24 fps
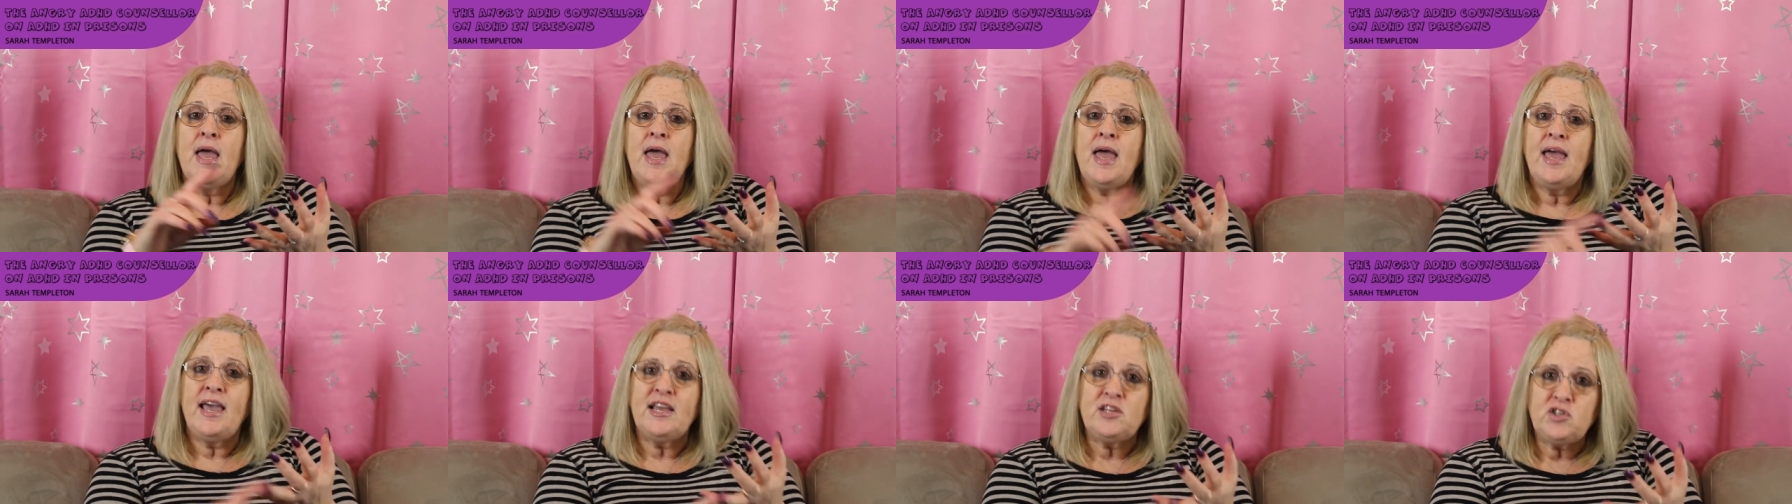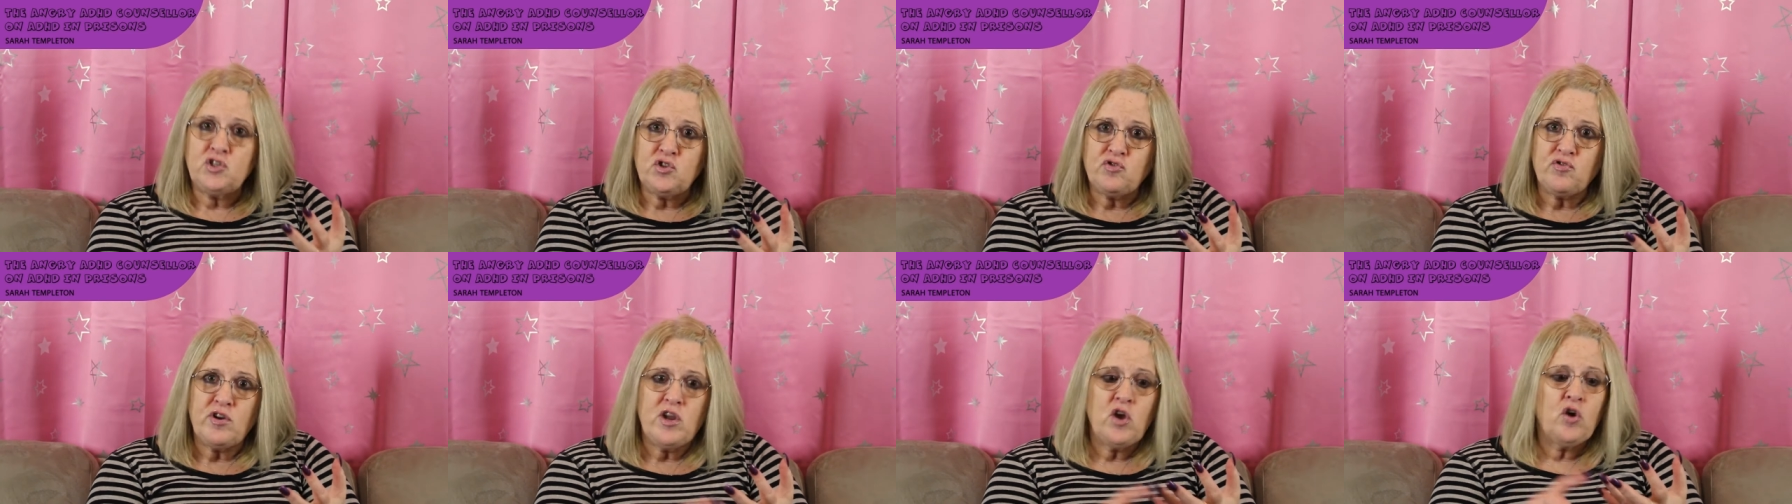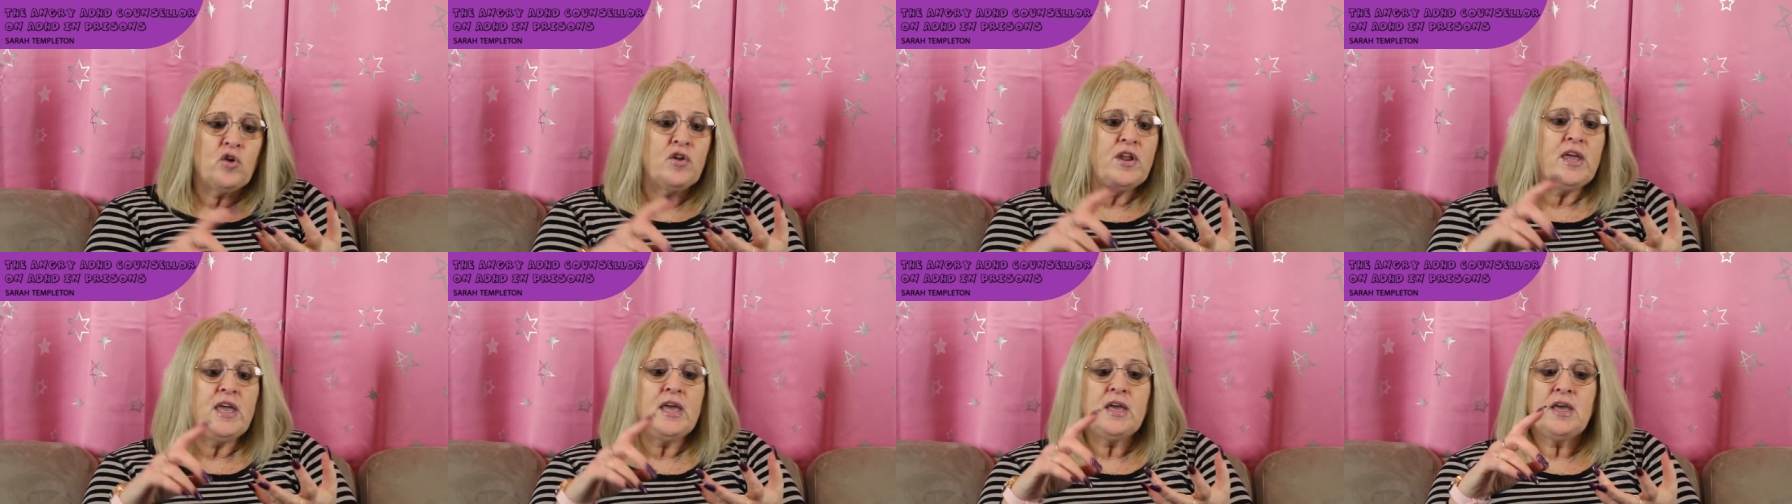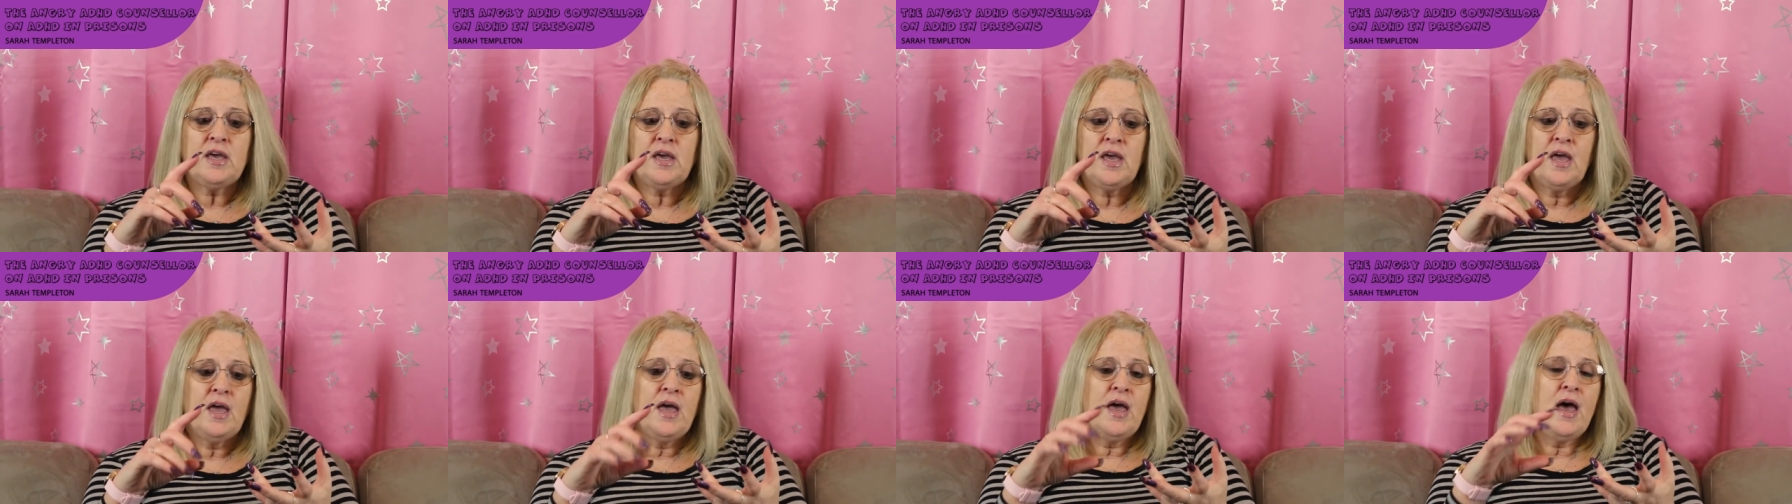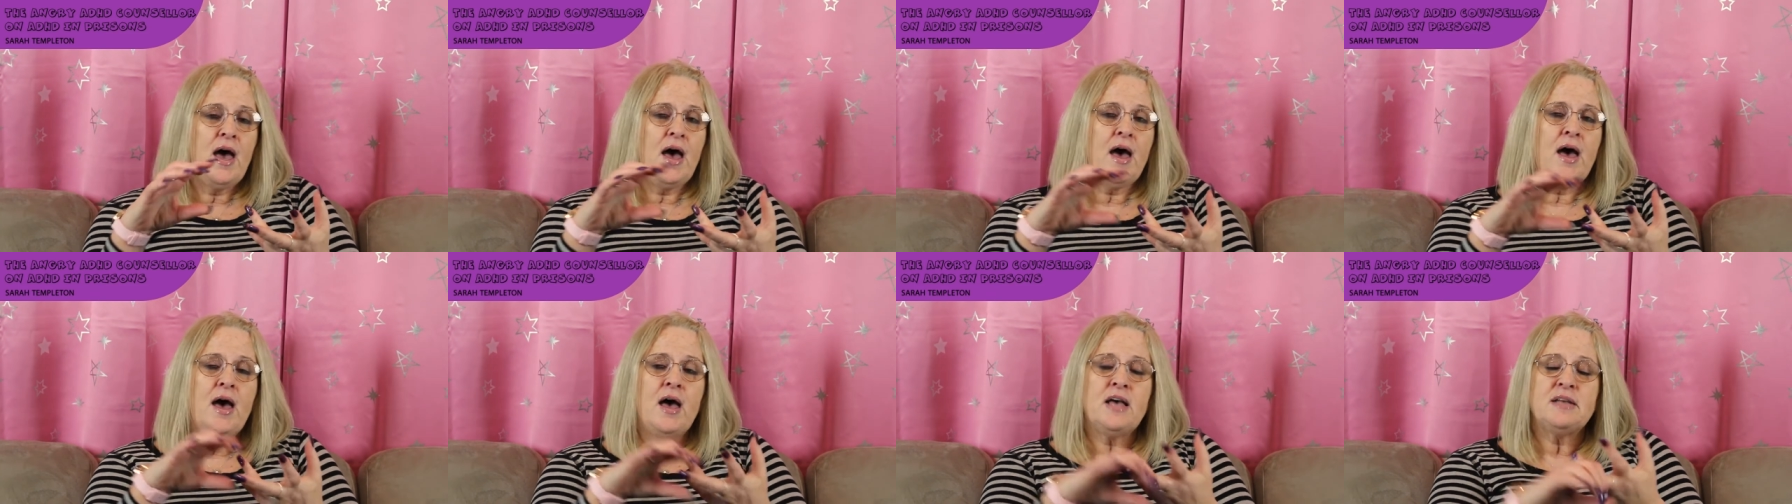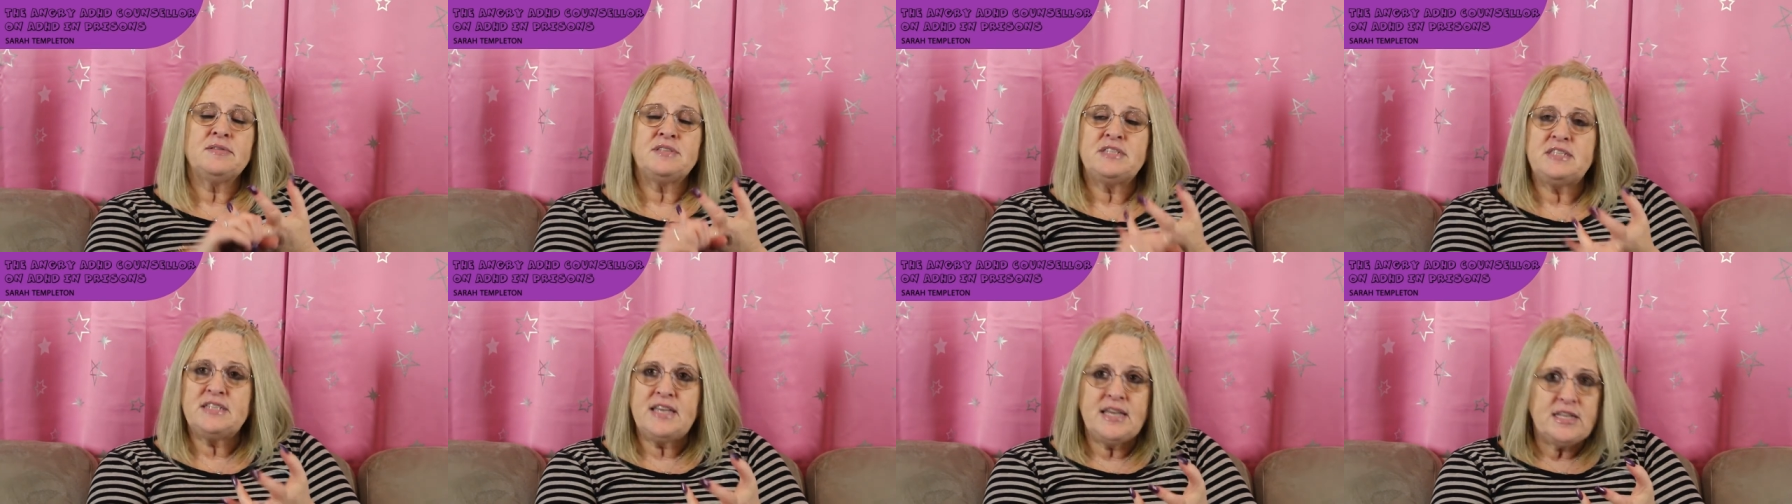histrionic, uh,
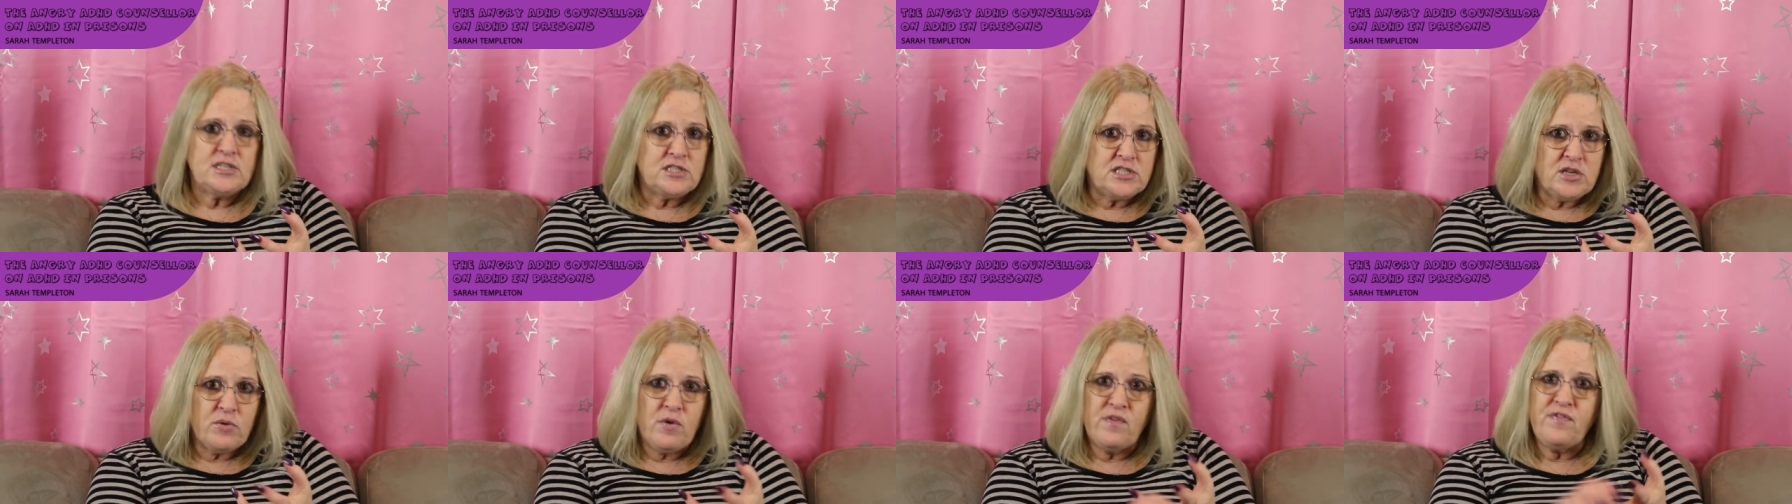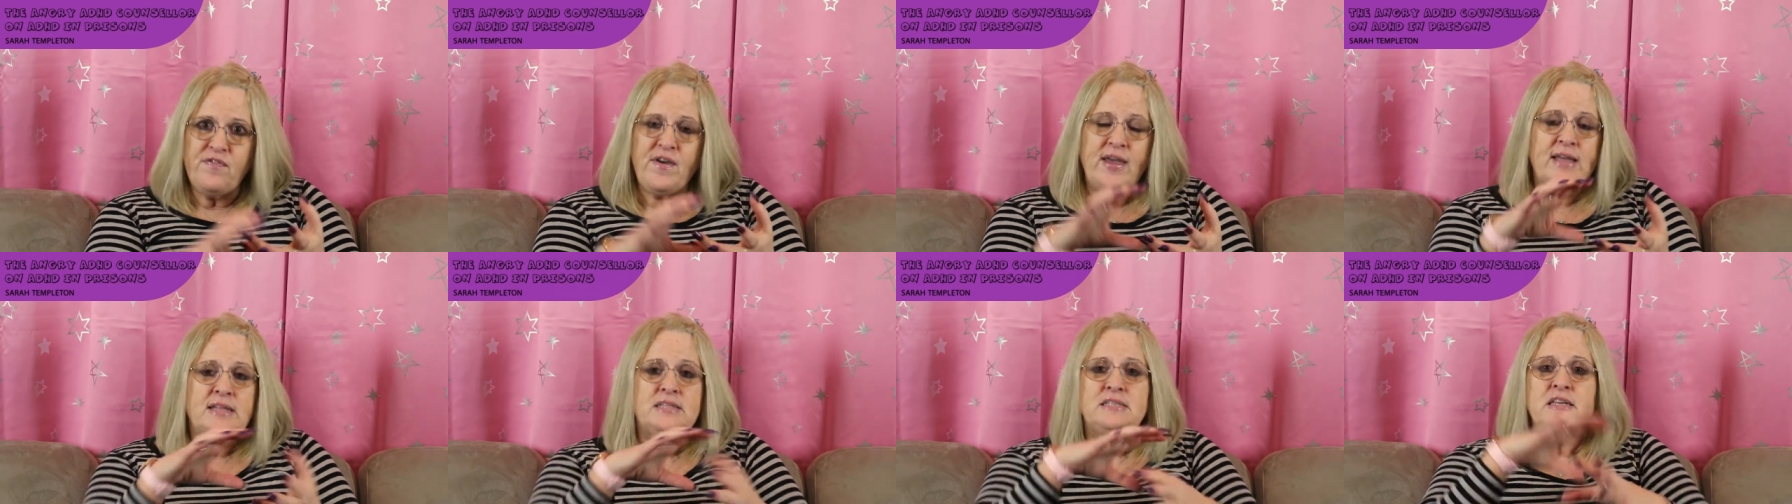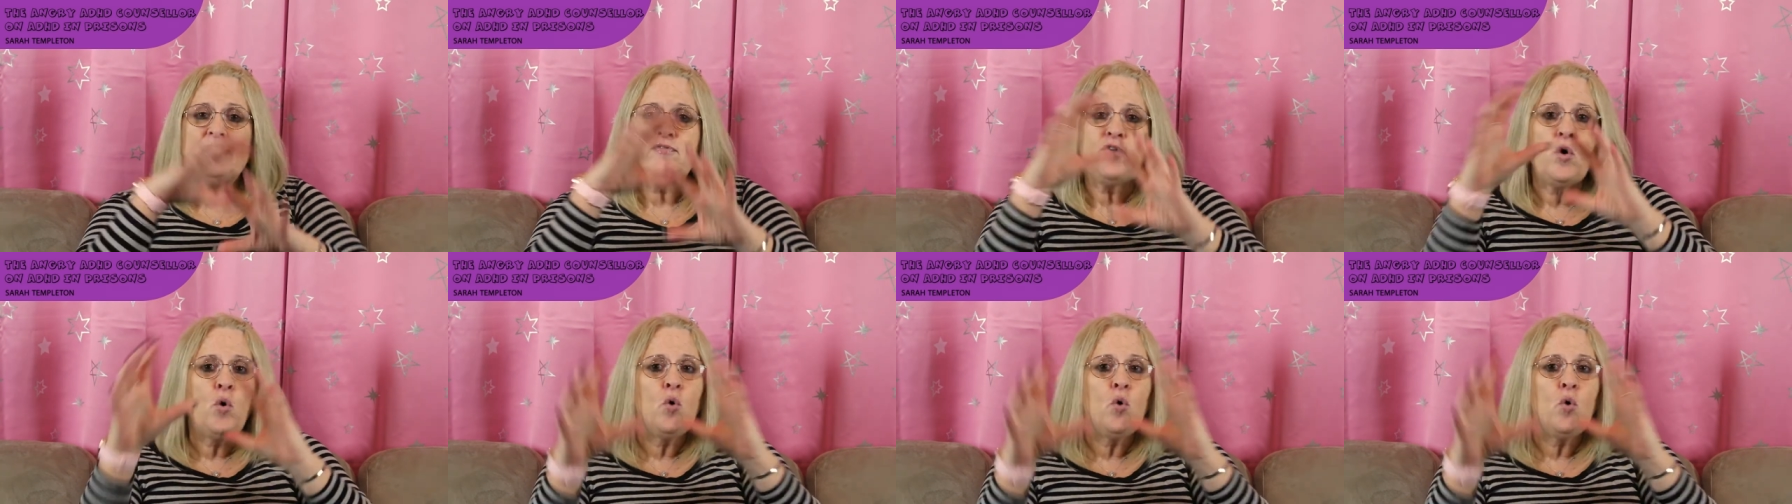schizoaffective,